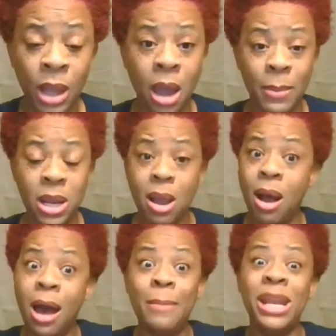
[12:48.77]
How many of
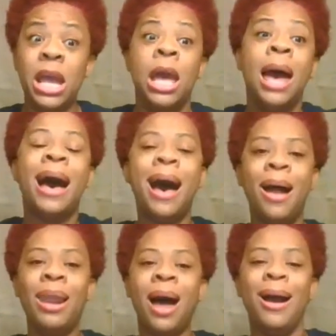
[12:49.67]
y'all?
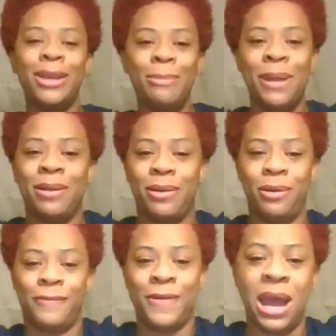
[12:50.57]
How long you been a
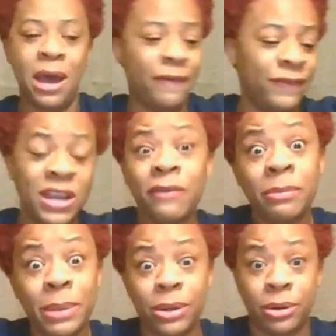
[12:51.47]
girlfriend? I've
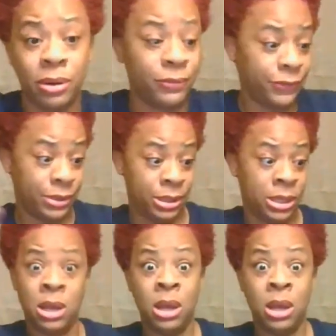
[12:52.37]
never been a girlfriend.